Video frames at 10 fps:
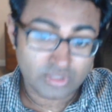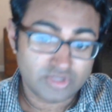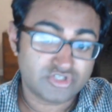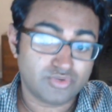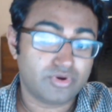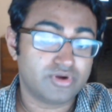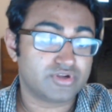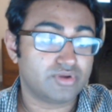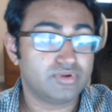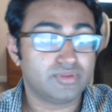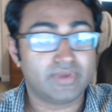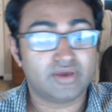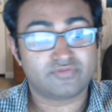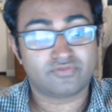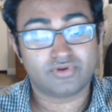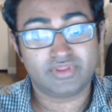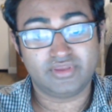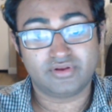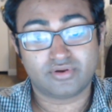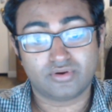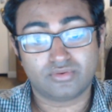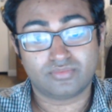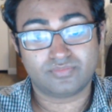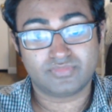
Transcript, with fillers: She warn't only about for a year old,